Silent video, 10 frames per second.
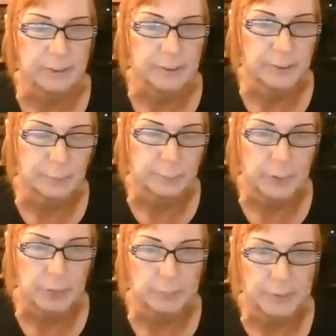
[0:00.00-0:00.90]
And the other
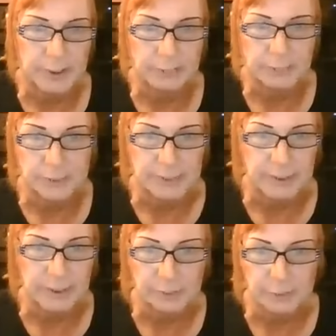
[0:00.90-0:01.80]
problem I have is I
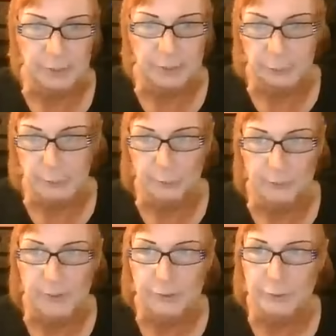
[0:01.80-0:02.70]
can't really afford
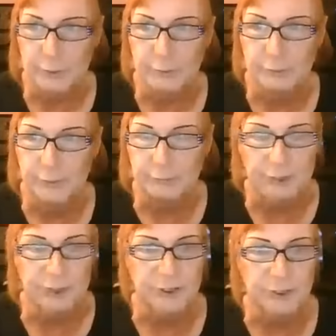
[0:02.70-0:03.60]
facial
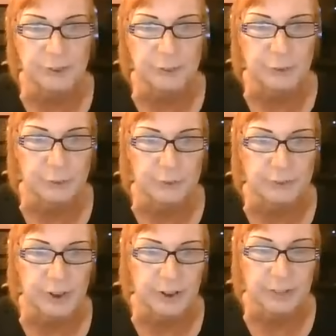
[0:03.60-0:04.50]
feminization surgery.
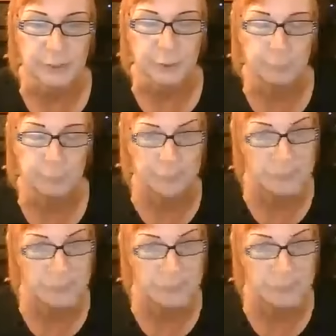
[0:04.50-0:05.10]
Not at this point.